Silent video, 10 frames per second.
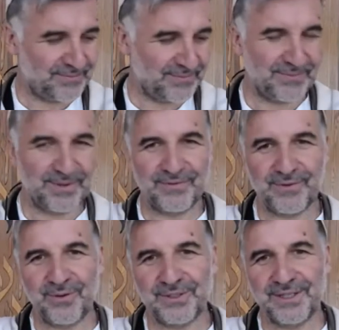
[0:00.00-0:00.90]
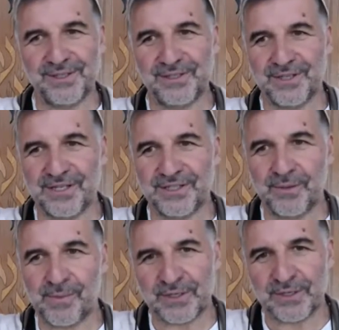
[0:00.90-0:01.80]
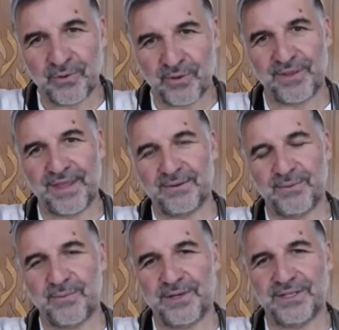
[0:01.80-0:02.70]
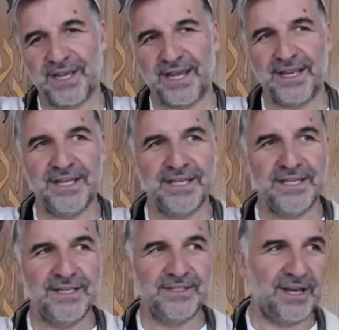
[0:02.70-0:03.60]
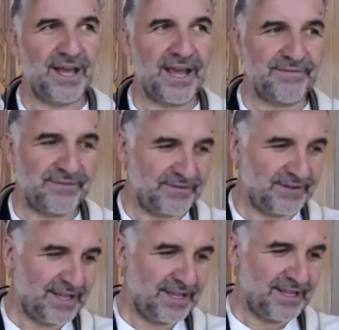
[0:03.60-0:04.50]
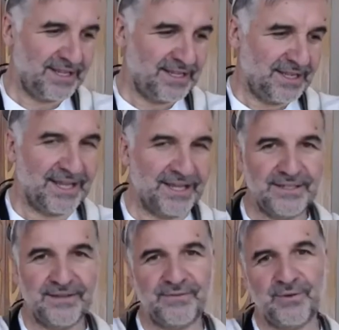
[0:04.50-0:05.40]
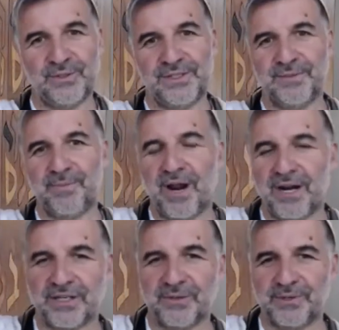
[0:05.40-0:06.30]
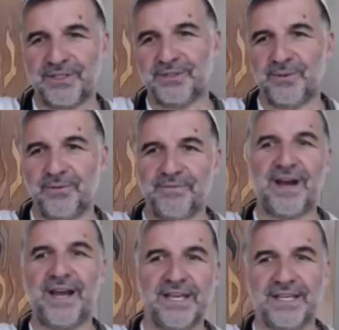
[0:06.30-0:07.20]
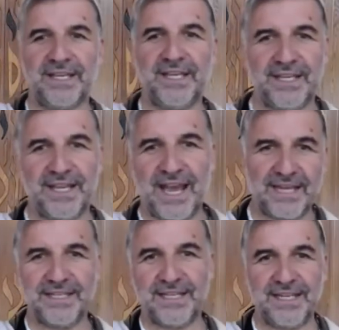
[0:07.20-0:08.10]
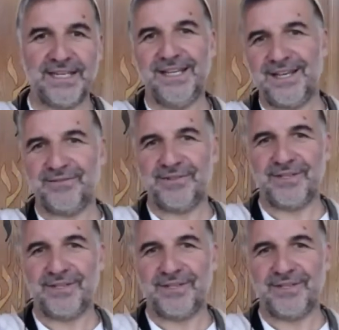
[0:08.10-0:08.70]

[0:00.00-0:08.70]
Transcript: but of course it's so much more than that when we say to life. And of course, this parsha, which is called Vayechi, and he lived,